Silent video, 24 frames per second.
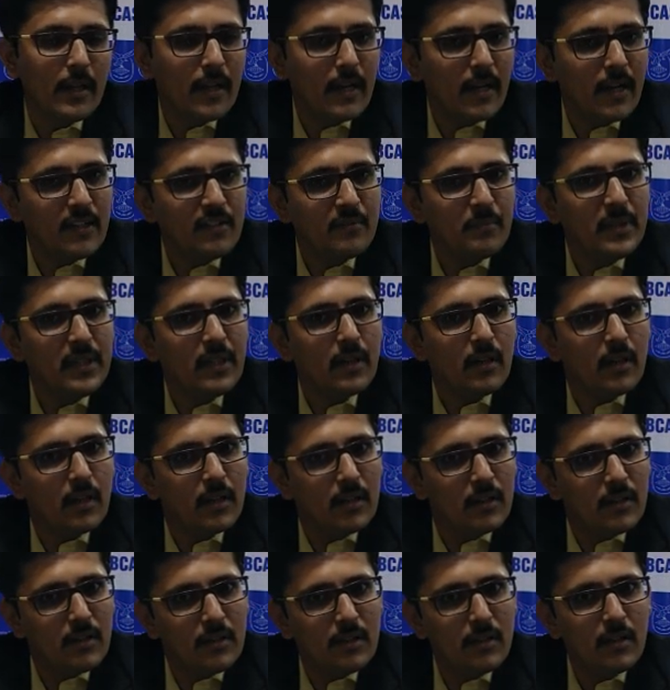There has been
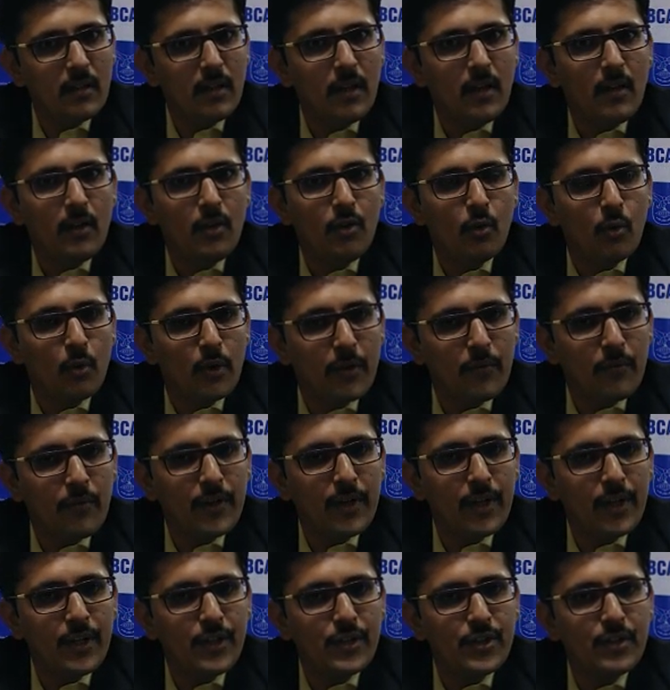another
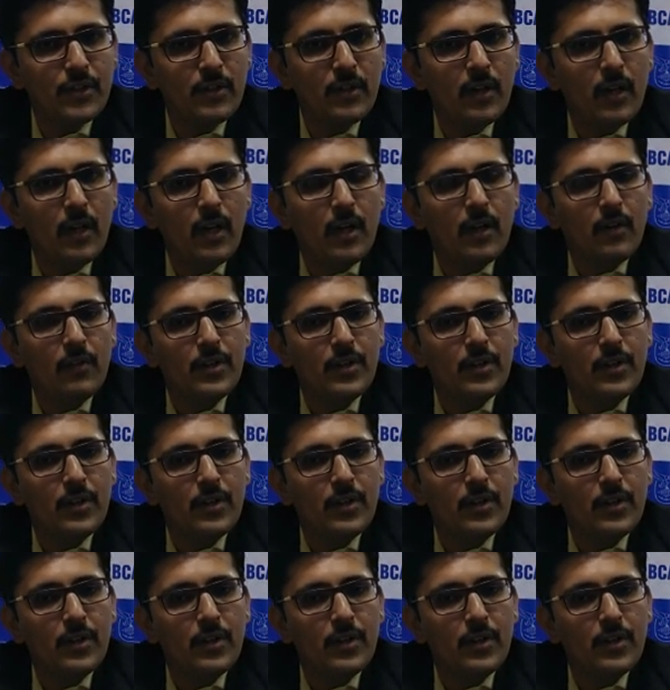notification